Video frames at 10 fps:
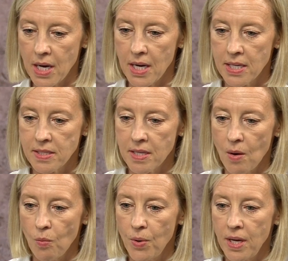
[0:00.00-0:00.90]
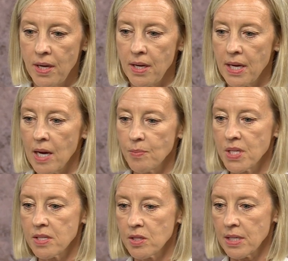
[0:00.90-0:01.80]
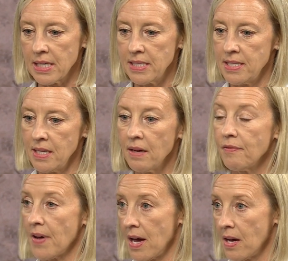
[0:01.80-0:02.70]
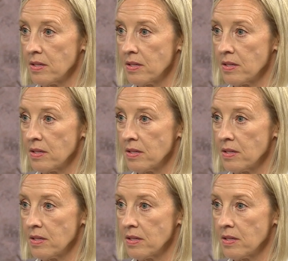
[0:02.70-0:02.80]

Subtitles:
us that we helped us identify,